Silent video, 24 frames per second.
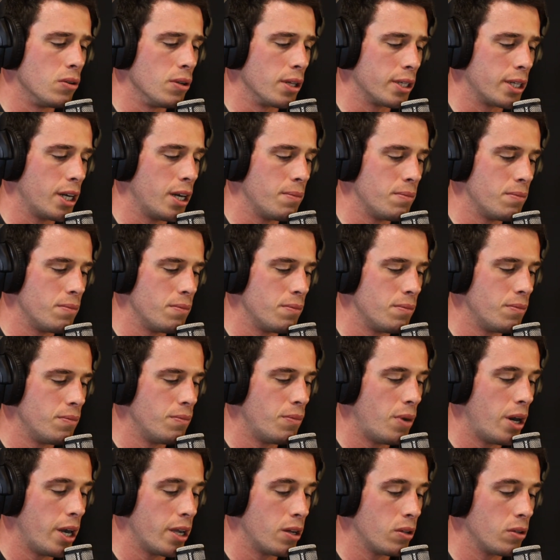Like
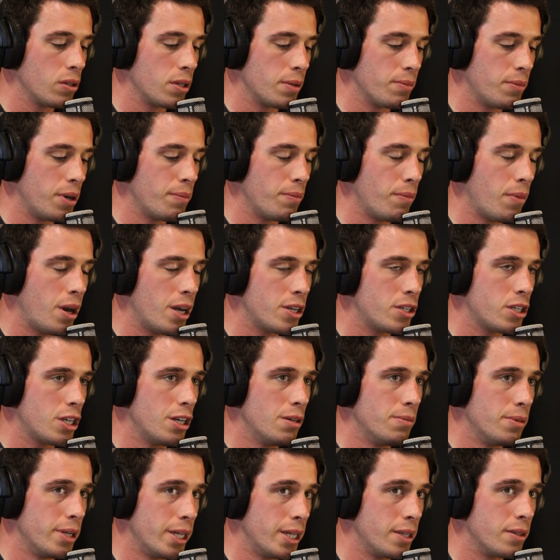my
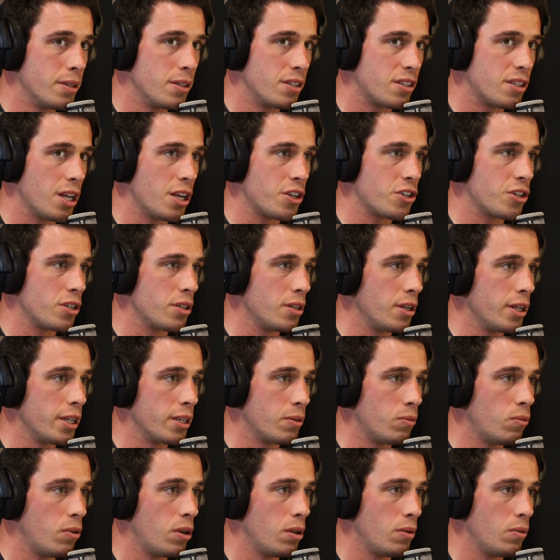job in the session,
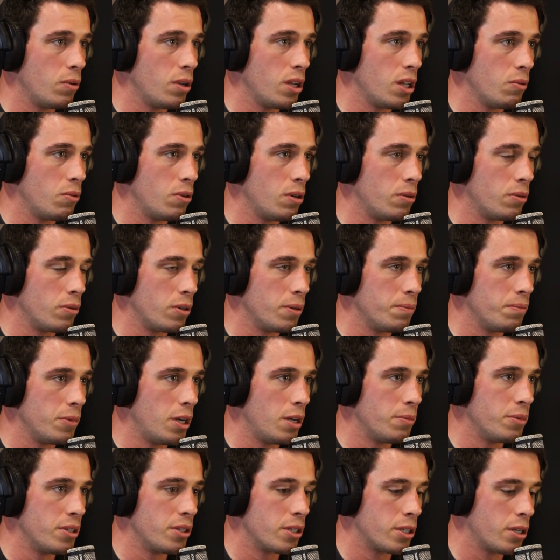like while
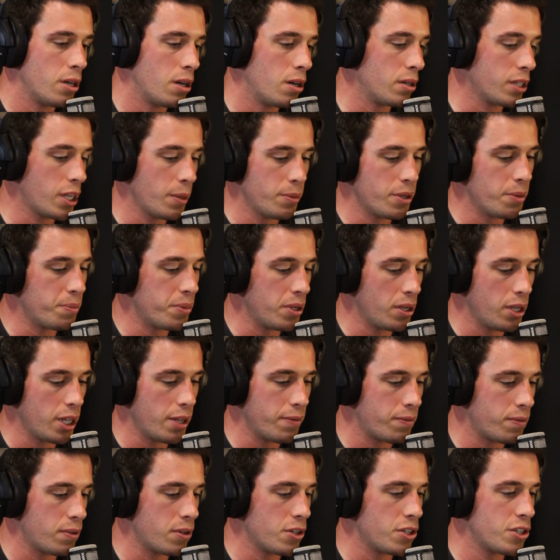I'm in the car and come into pit lane
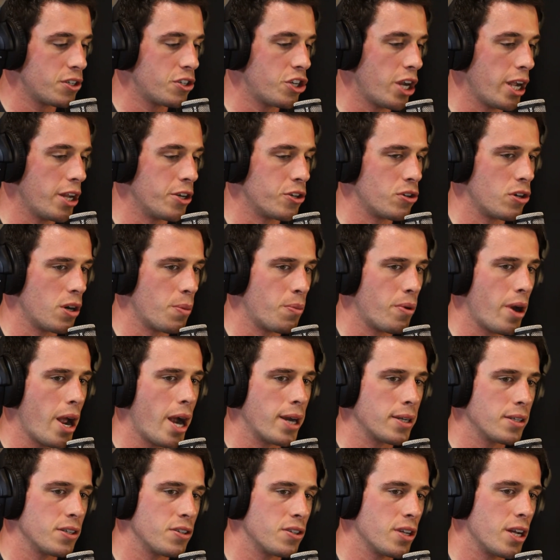for a change or in a
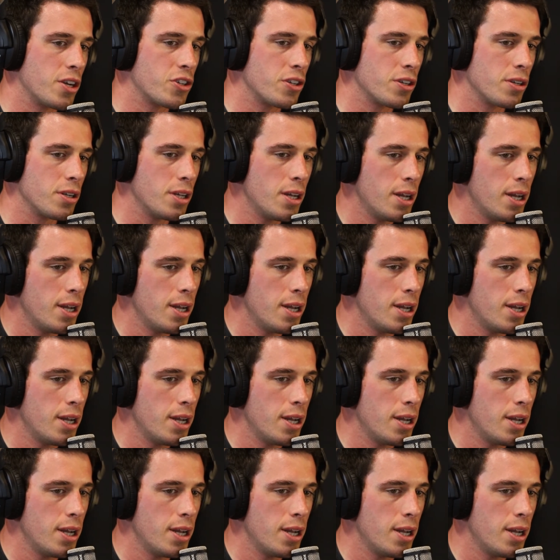practice session,